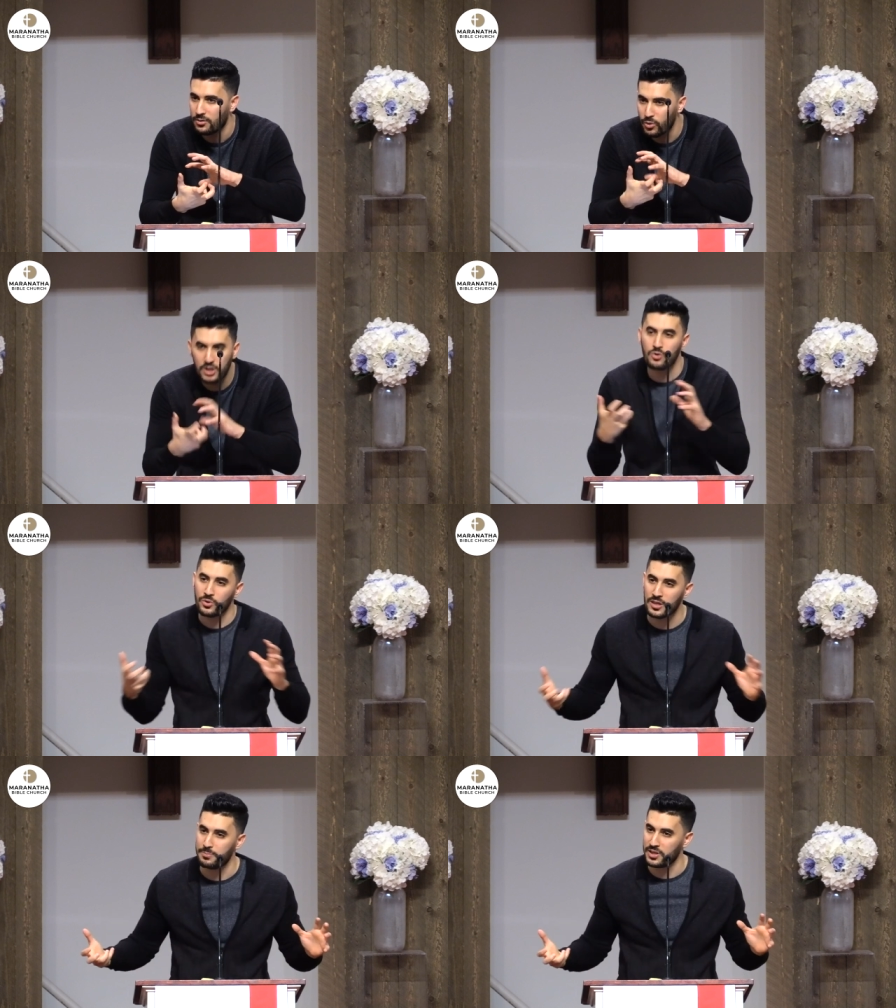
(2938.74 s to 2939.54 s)
what do you
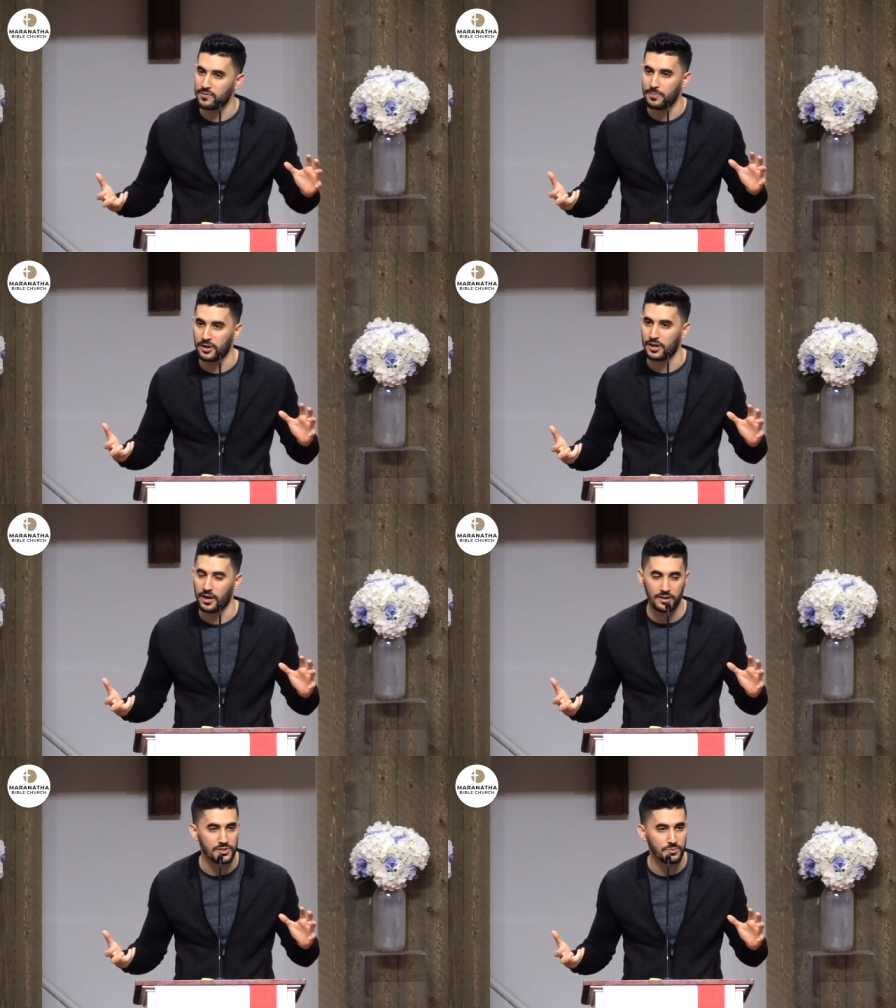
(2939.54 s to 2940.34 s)
really believe about
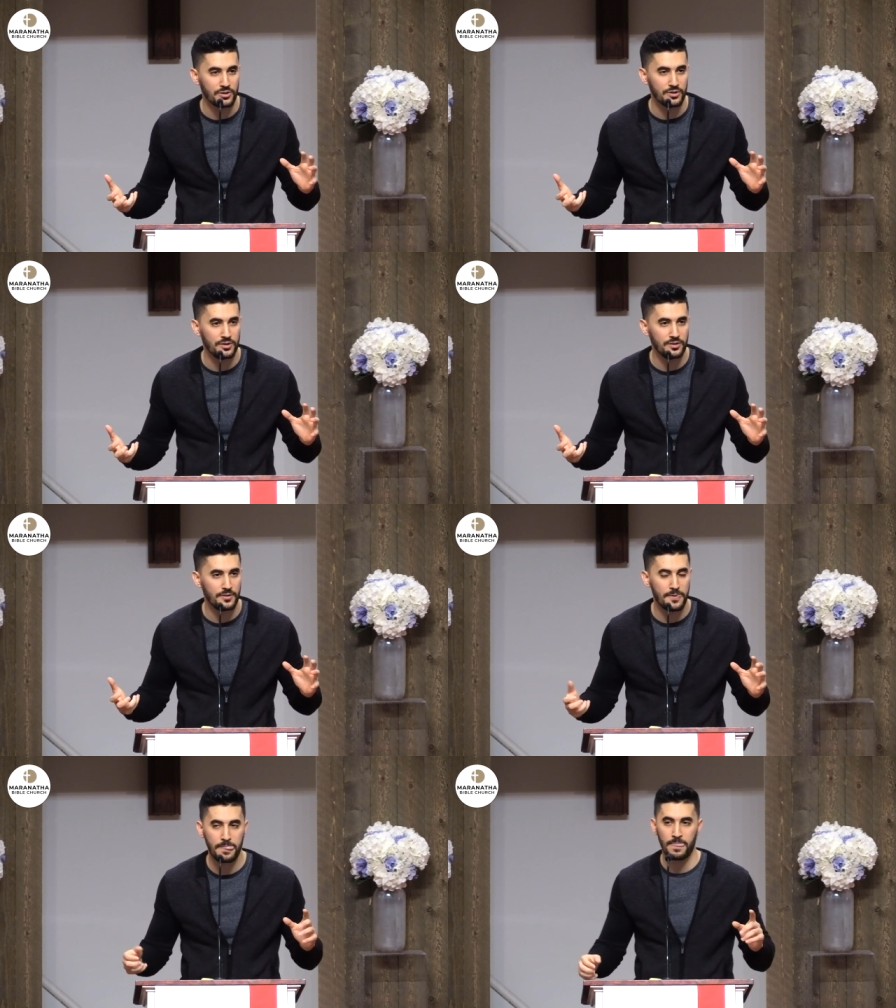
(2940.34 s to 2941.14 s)
God and His Word?
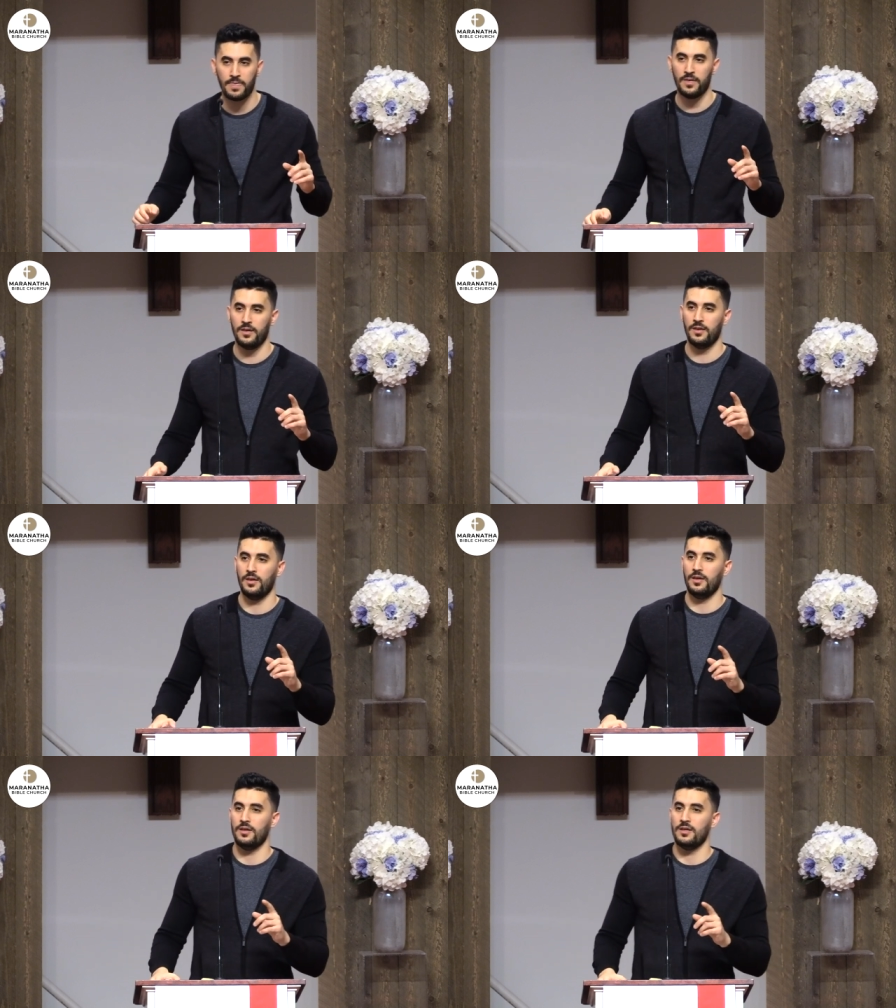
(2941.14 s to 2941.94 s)

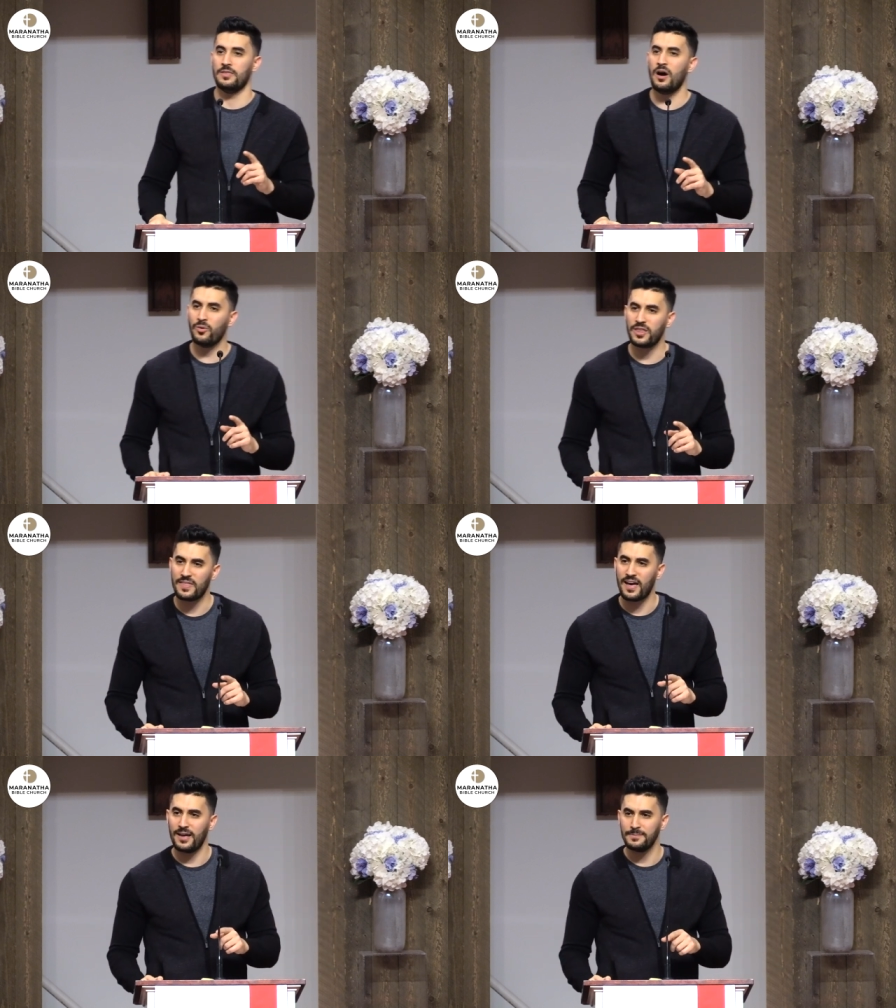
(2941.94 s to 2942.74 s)
Not only
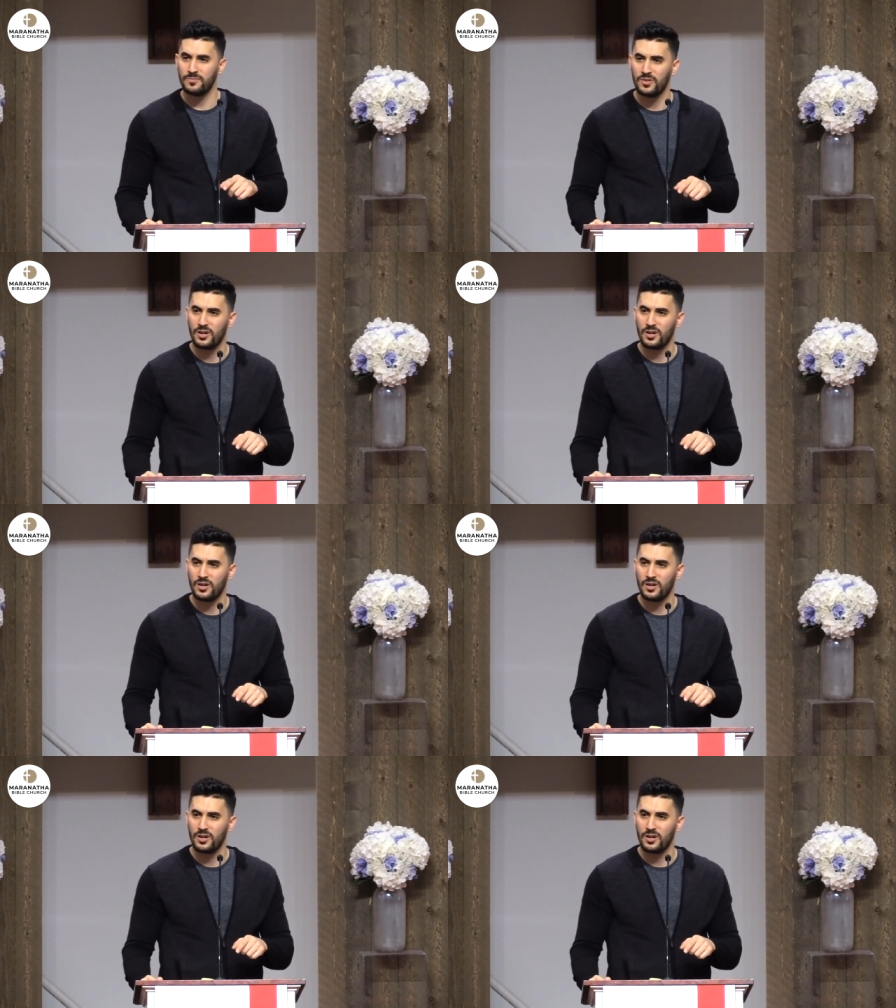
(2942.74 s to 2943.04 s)
that,